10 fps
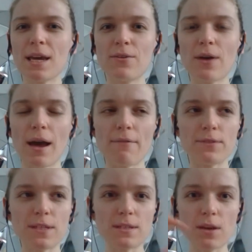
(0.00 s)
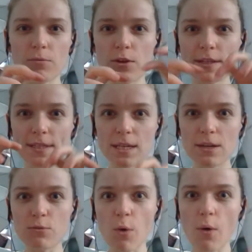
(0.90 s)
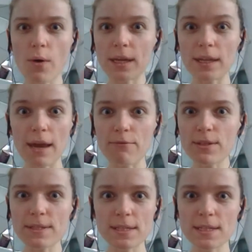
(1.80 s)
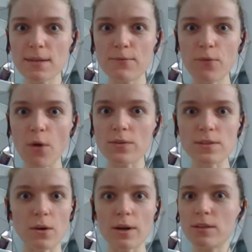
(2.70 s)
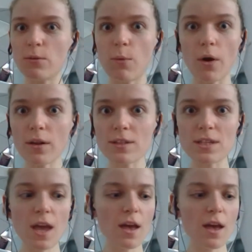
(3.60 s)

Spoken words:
You have this community growing in every city in France or in the world.